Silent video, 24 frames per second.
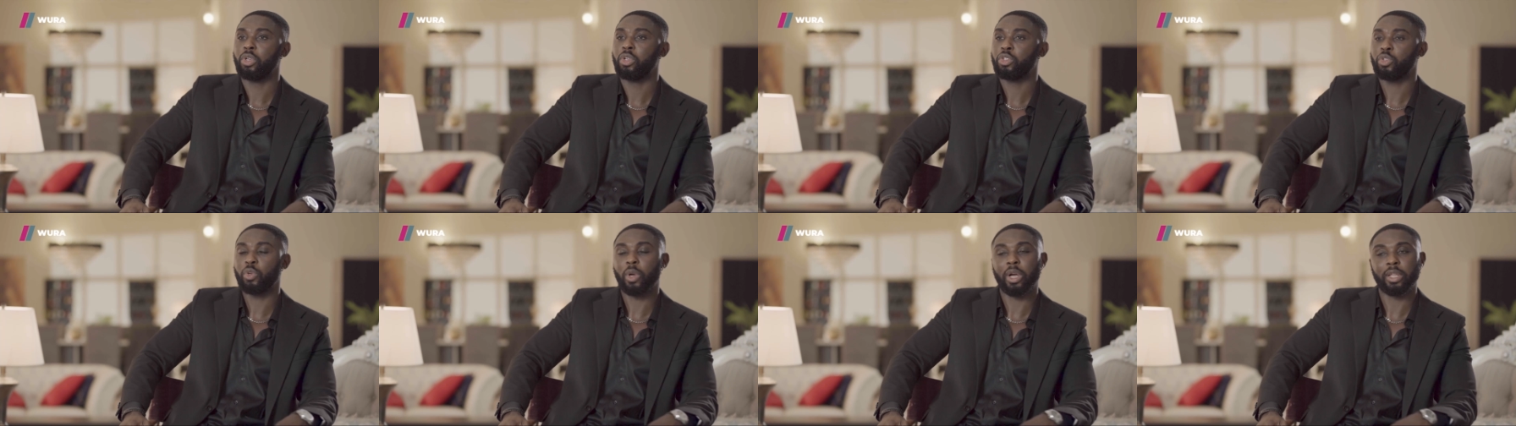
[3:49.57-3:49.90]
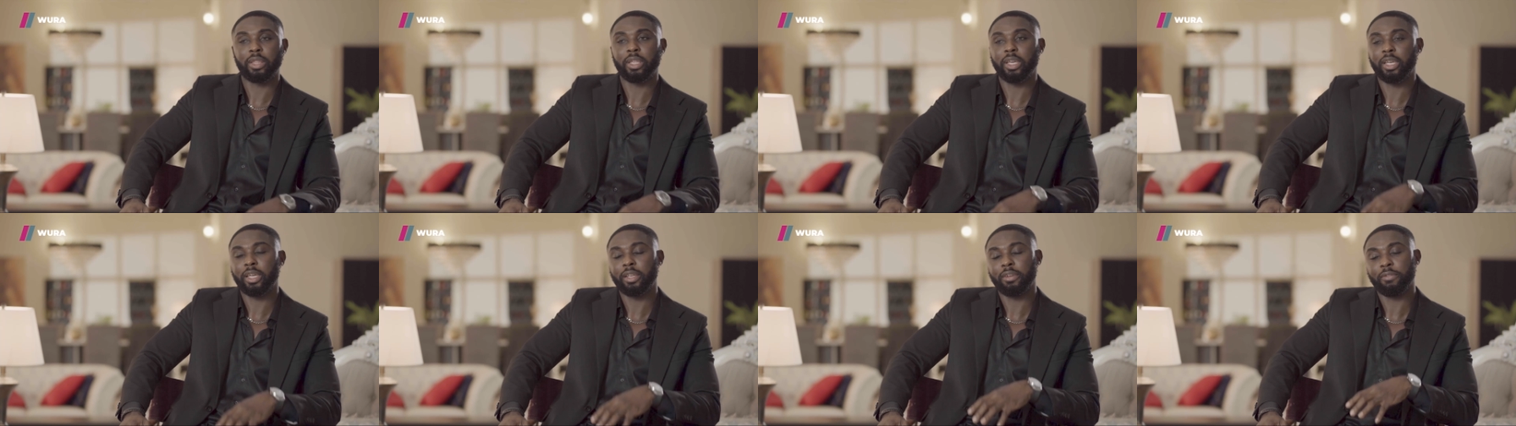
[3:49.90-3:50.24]
So I
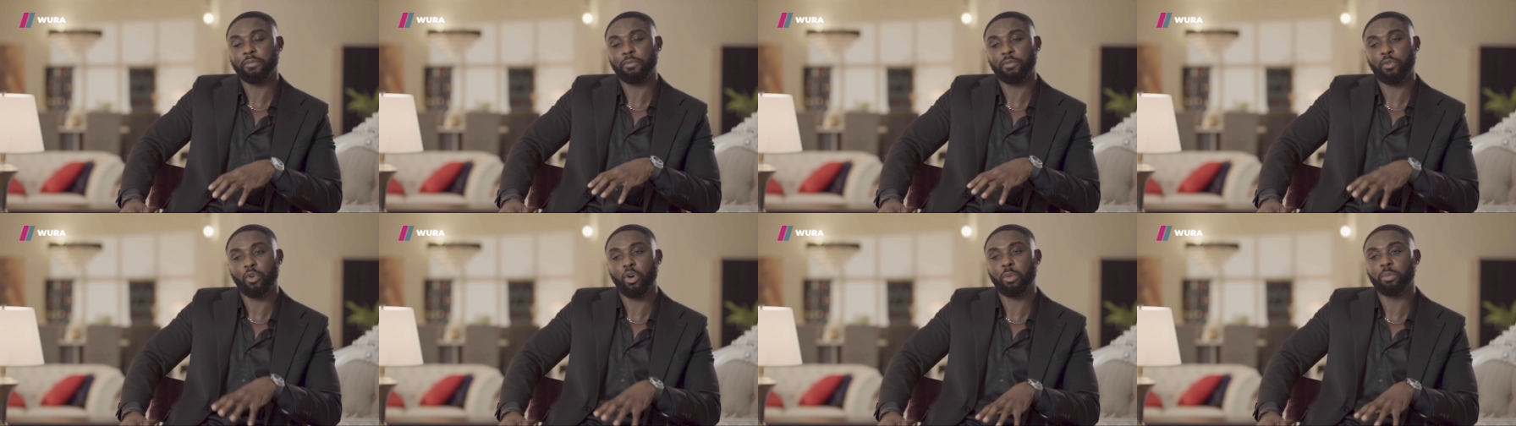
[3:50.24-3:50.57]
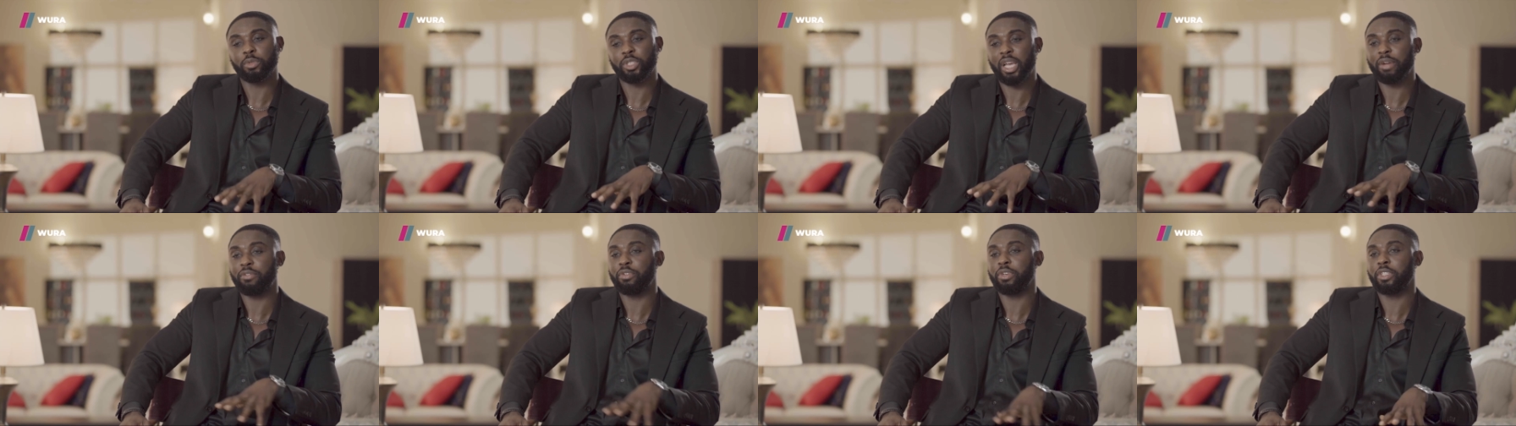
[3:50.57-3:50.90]
think it
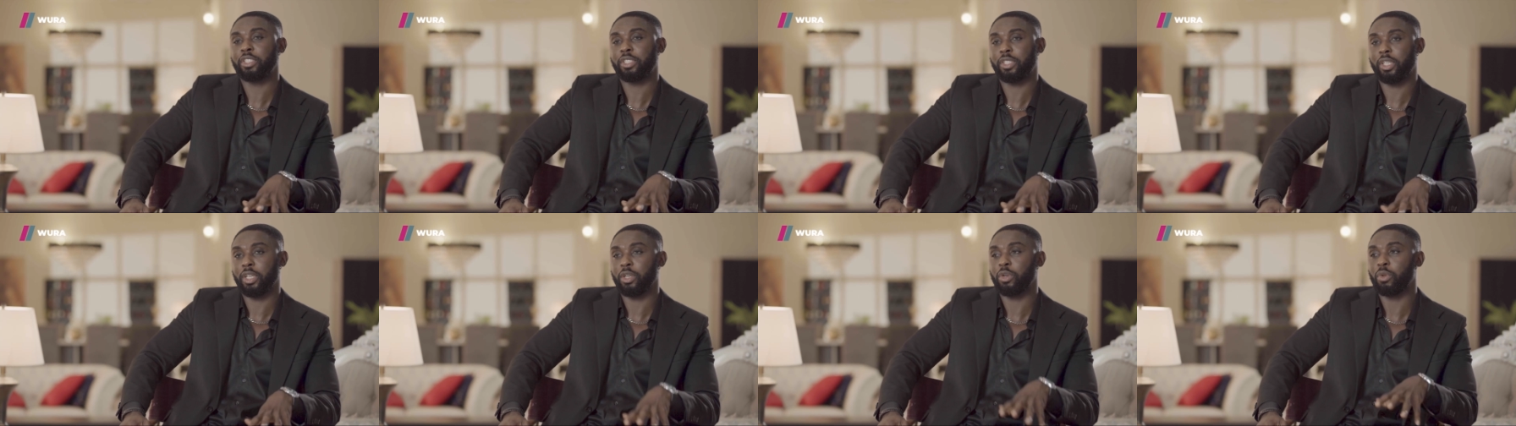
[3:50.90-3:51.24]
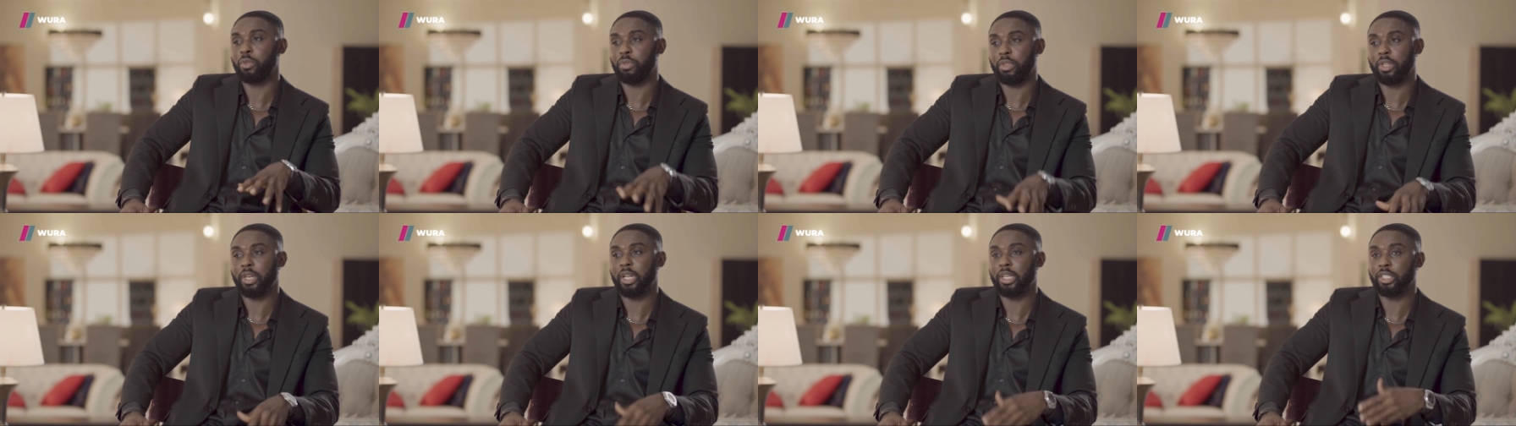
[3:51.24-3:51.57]
informs every single
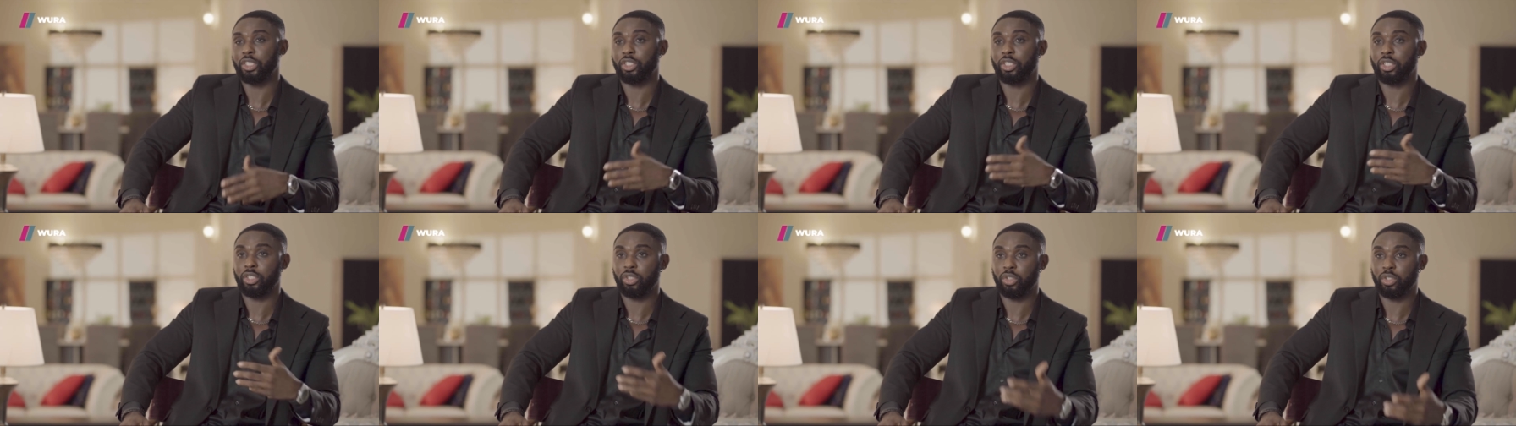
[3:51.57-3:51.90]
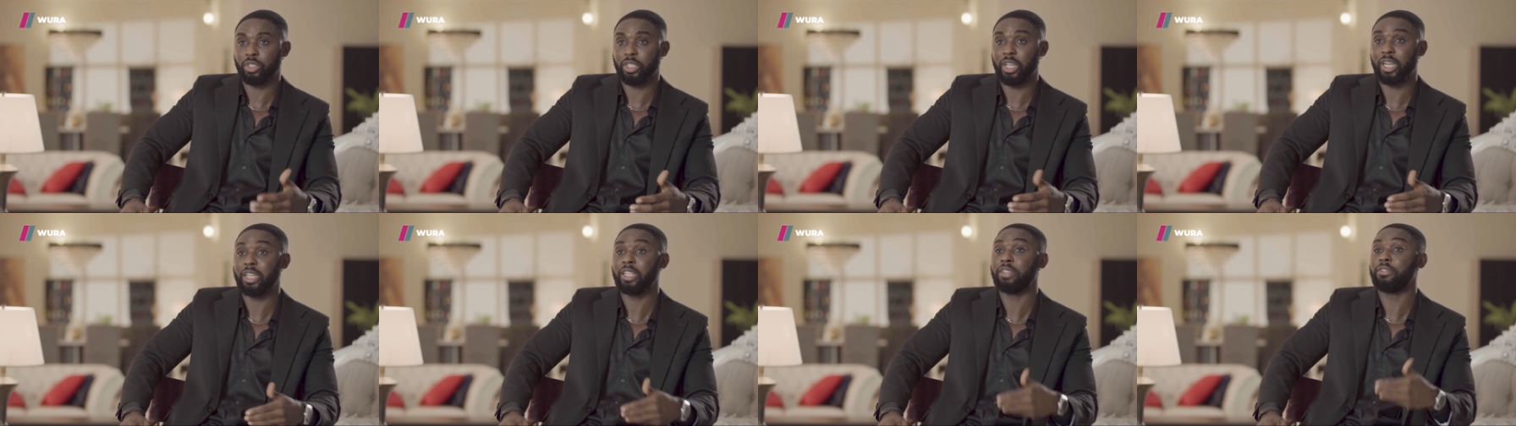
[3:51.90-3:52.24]
thing that Jeje
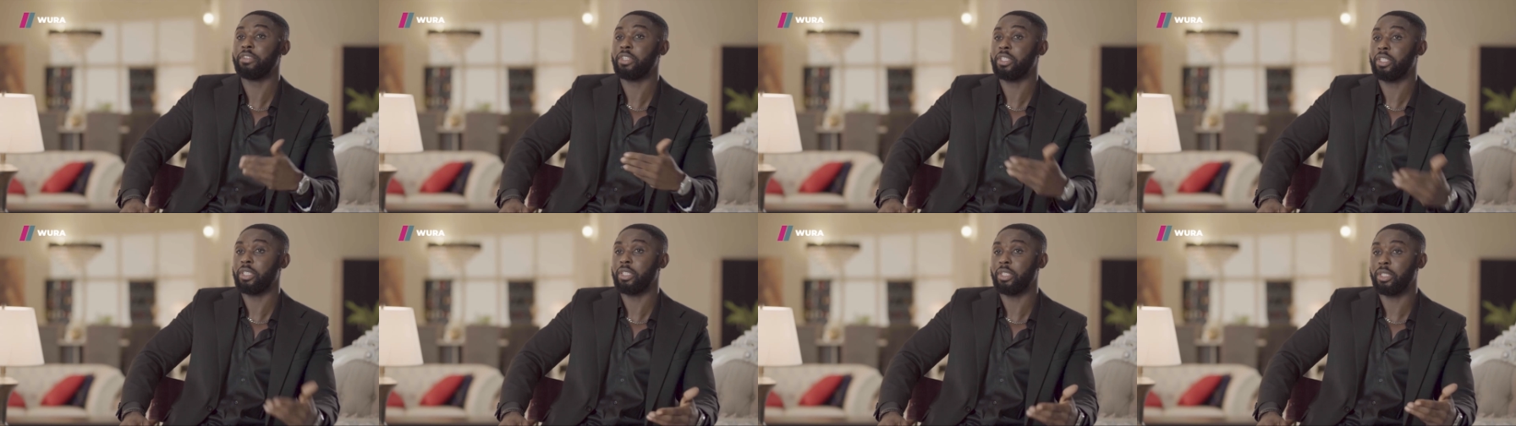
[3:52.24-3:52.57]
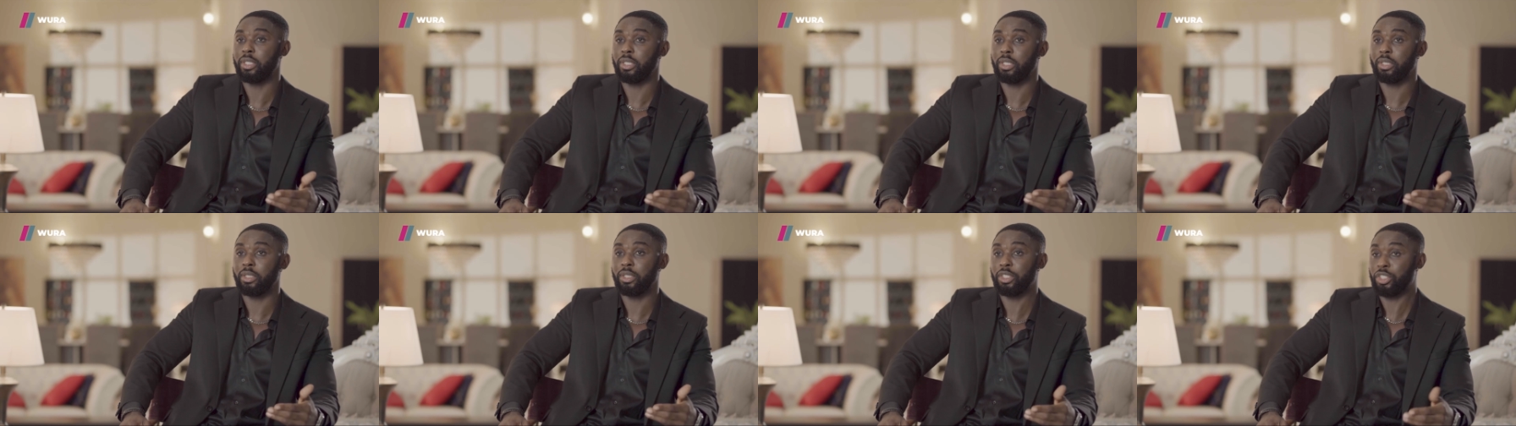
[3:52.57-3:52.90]
does, and even the
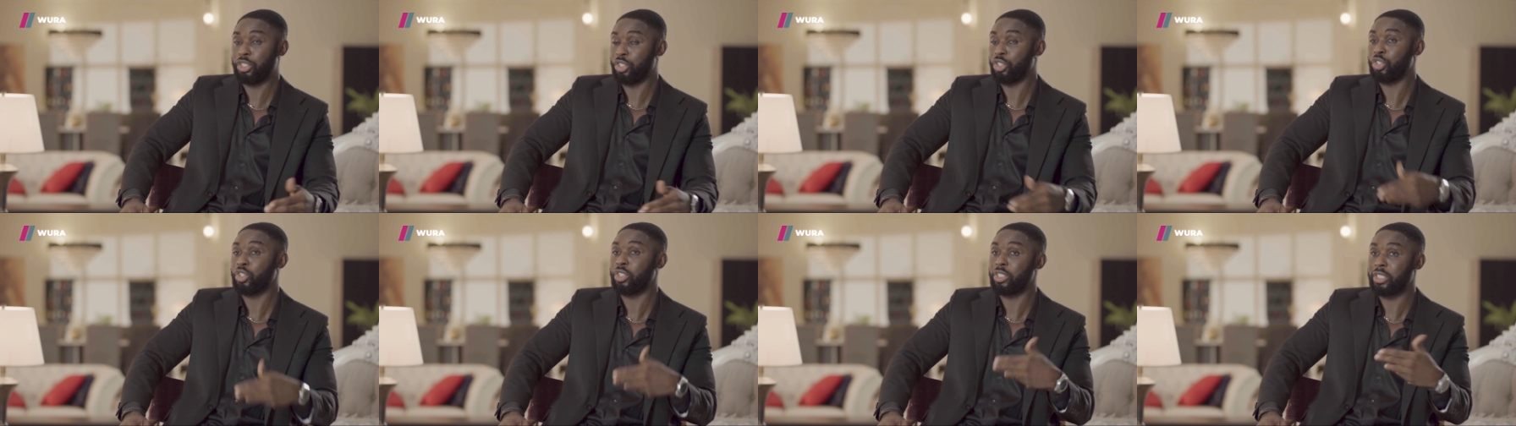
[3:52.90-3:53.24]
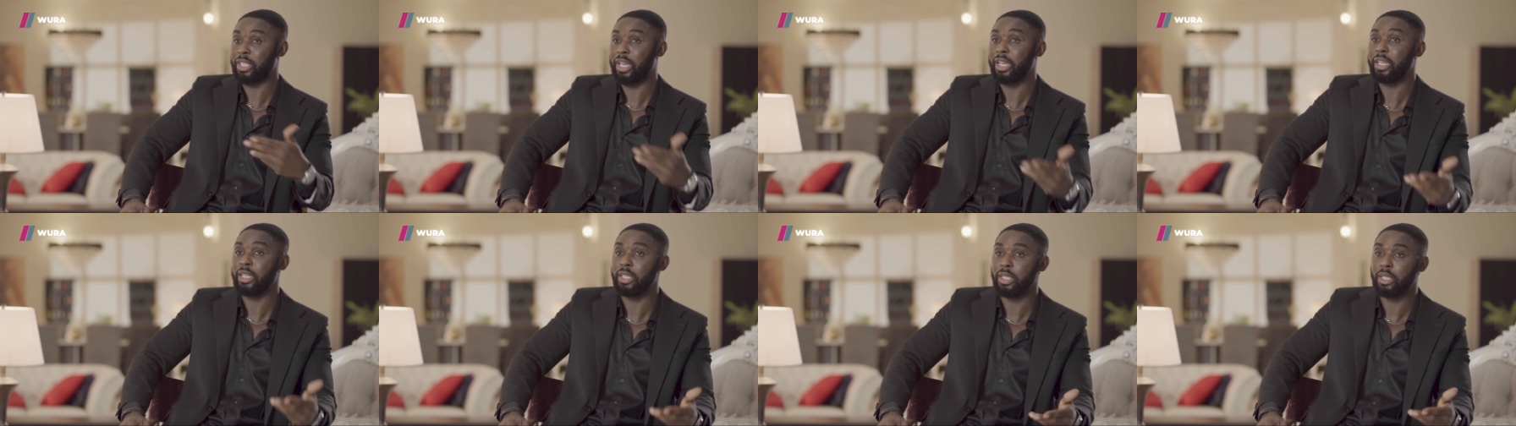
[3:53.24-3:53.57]
decisions
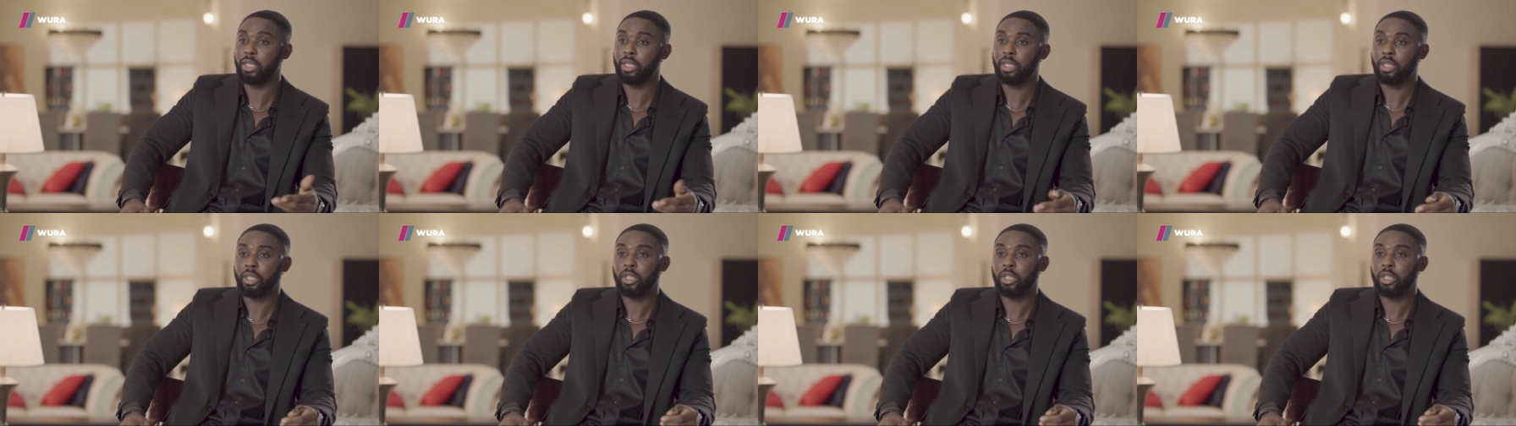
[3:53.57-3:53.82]
that he